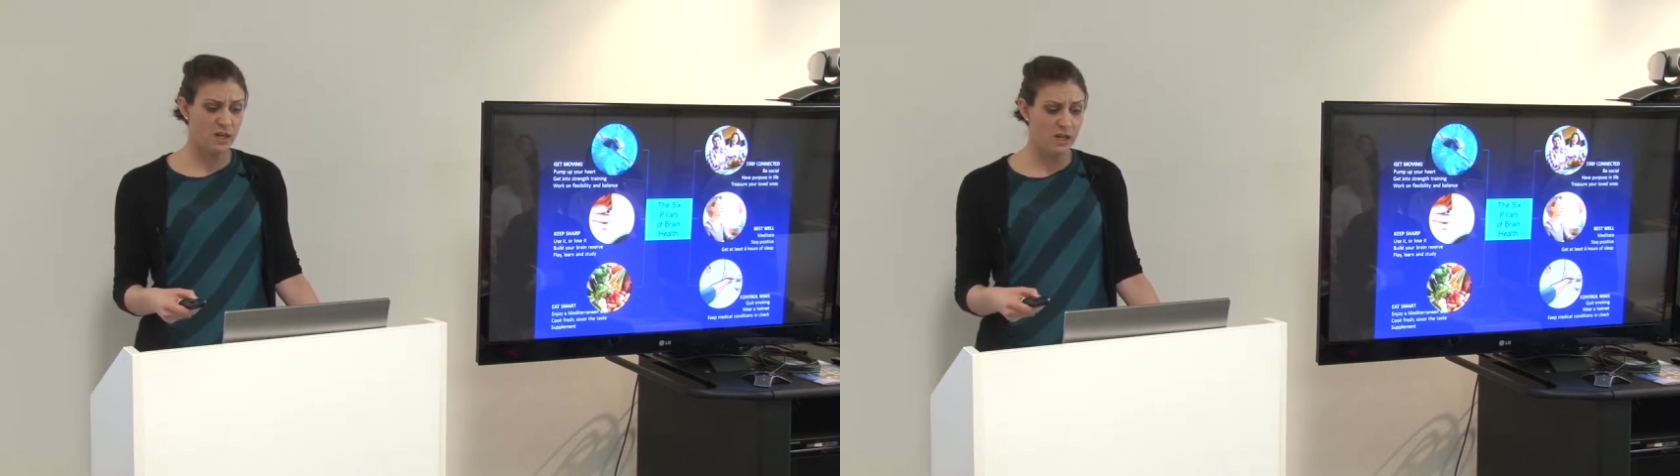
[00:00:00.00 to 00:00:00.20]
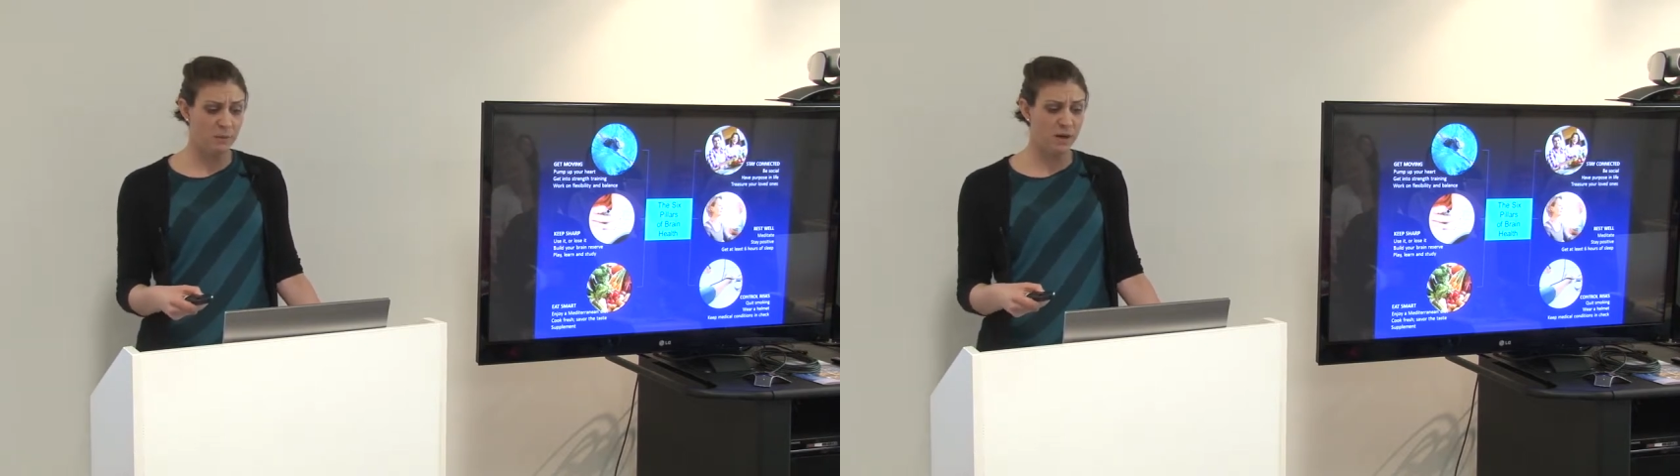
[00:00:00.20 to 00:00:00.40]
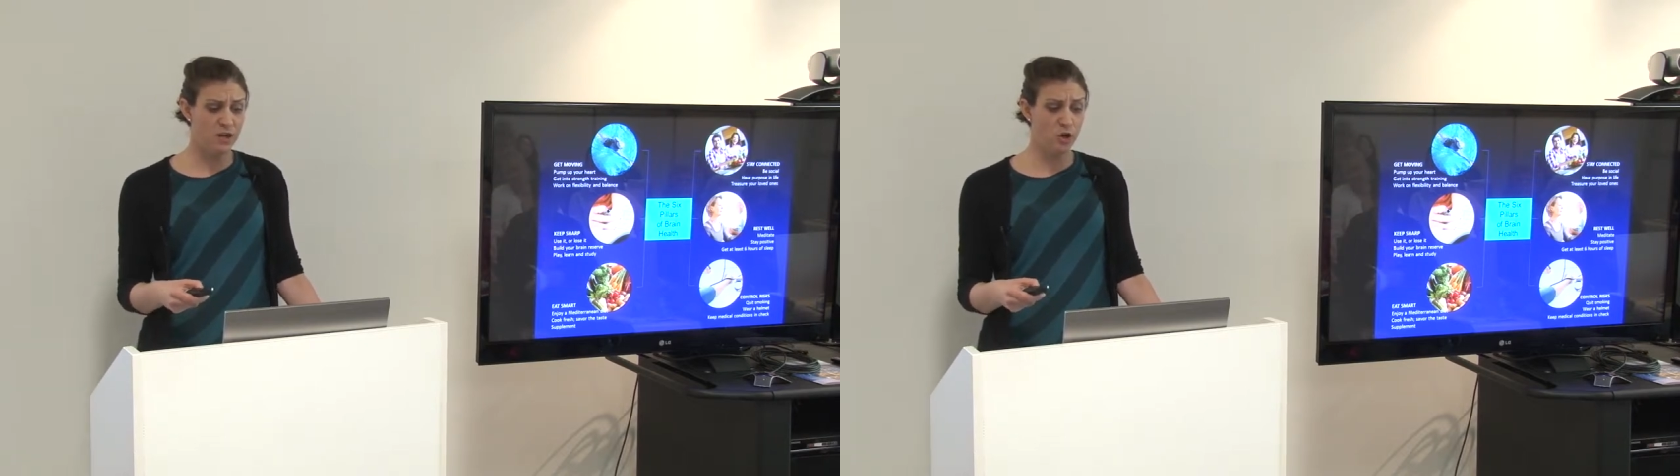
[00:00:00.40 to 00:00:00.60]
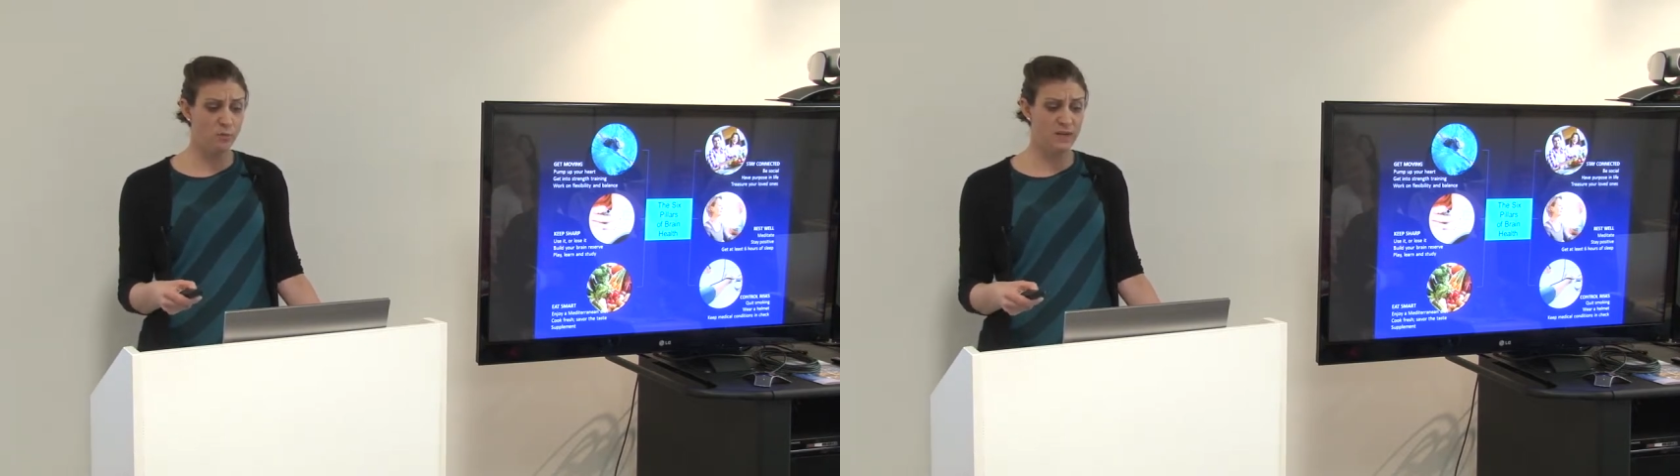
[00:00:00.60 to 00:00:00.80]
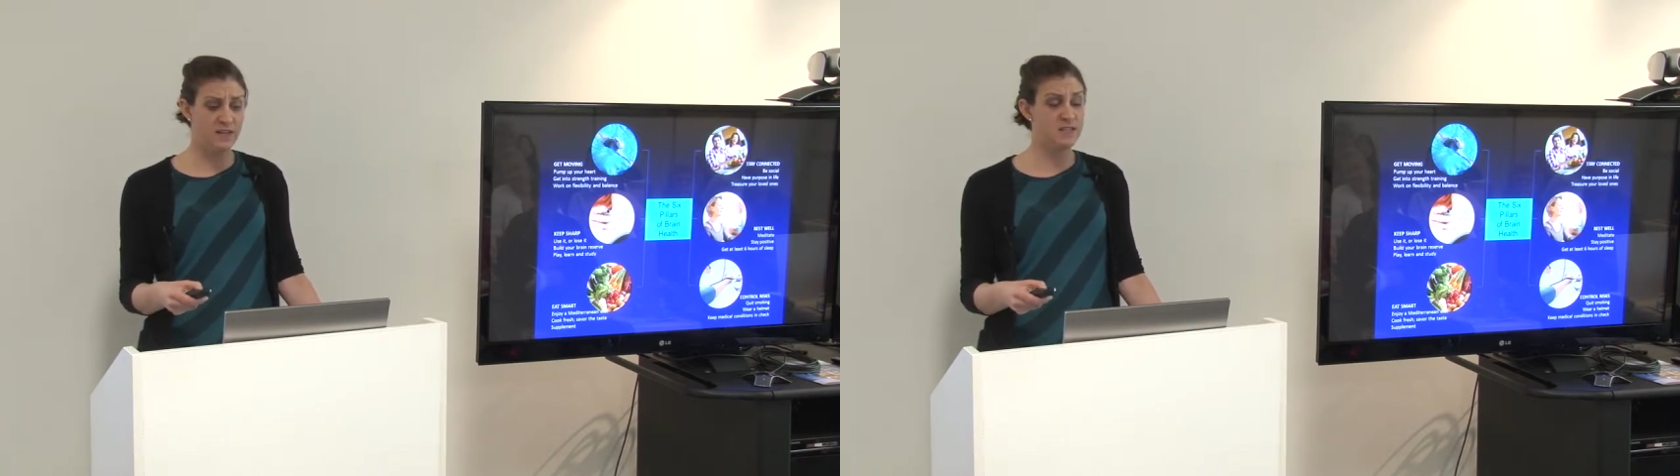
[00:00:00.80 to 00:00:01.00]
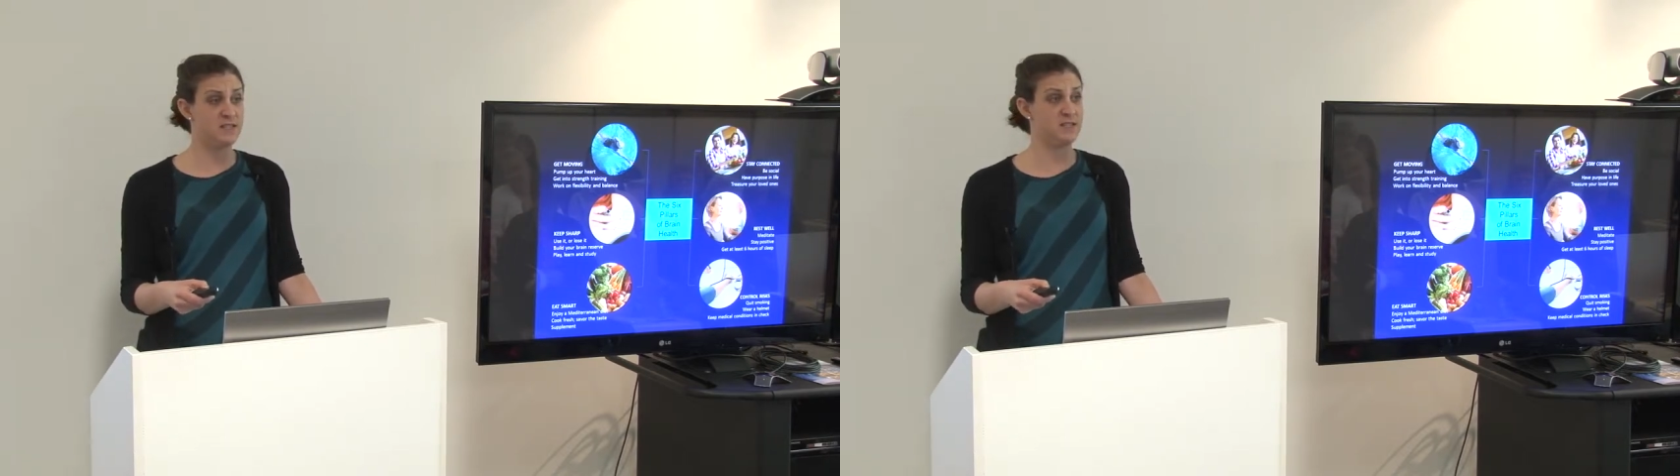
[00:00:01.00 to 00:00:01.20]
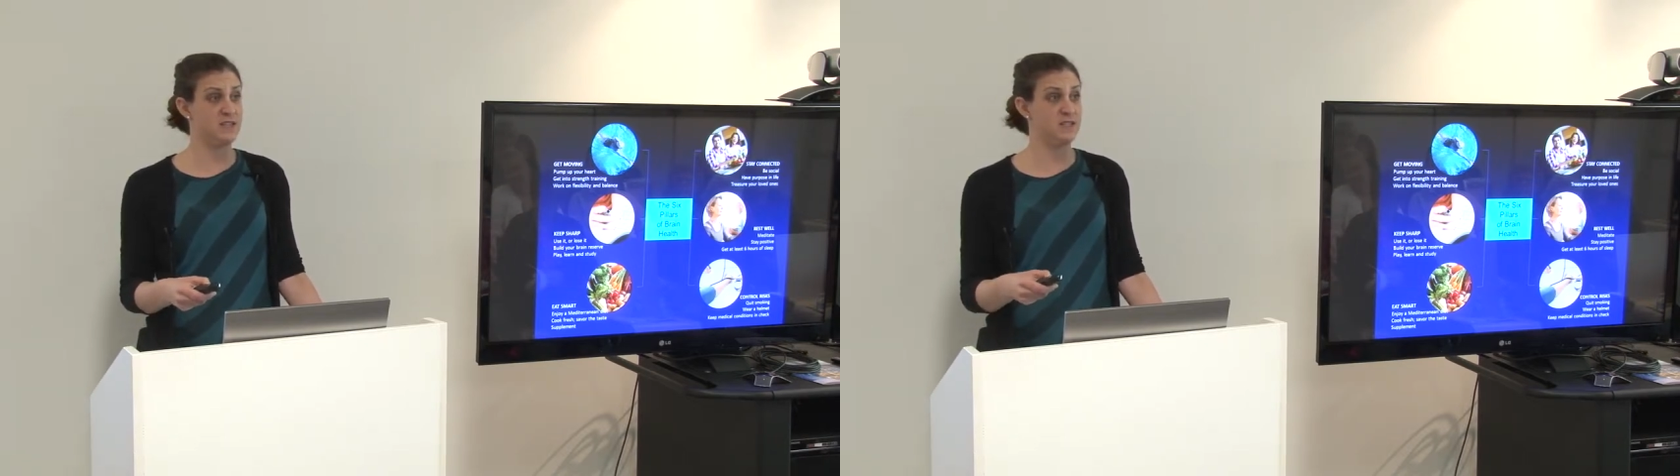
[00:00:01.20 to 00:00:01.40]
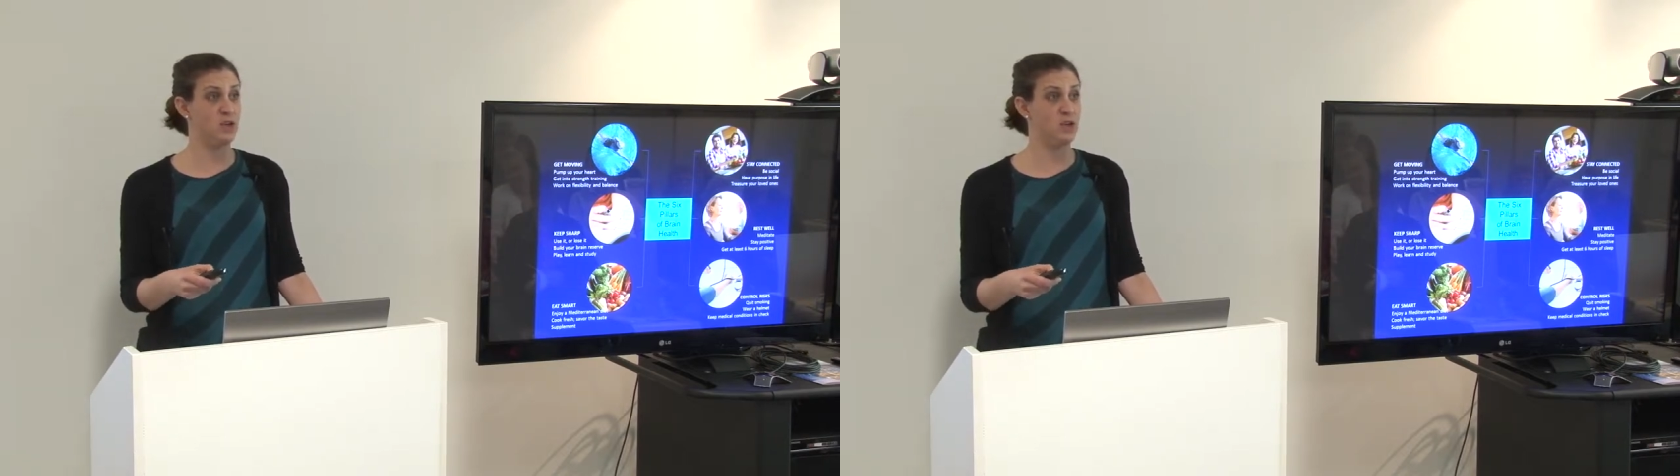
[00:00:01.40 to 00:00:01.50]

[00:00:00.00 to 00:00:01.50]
Uh, by no means is this